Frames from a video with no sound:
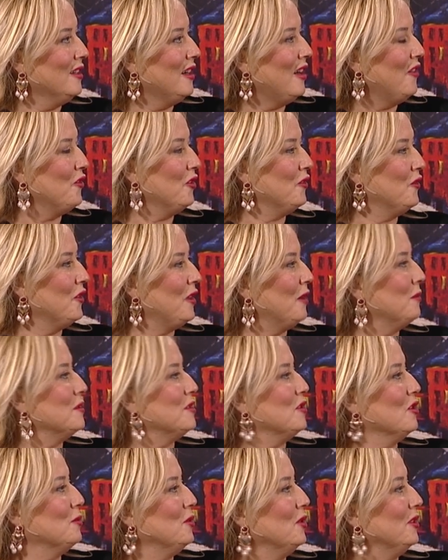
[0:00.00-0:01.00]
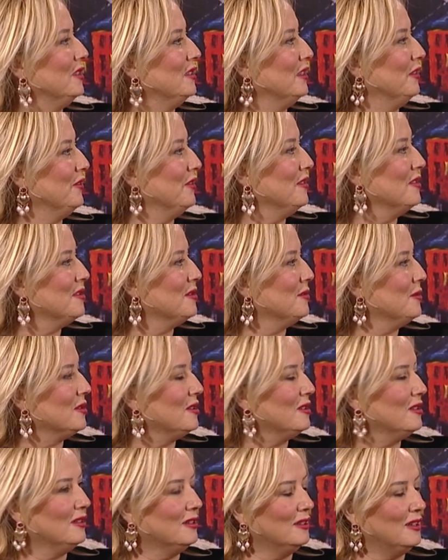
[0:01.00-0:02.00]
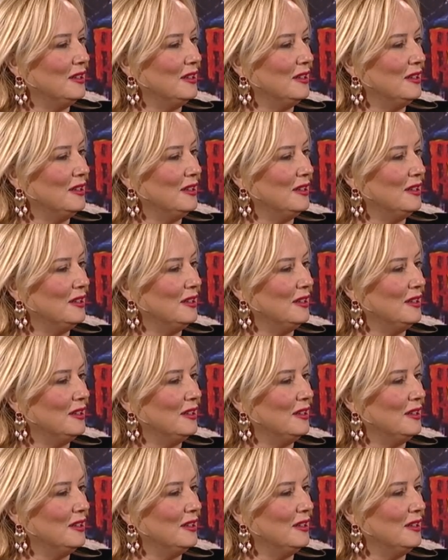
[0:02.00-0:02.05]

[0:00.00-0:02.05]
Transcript: and therefore that was their point of difference, wasn't it?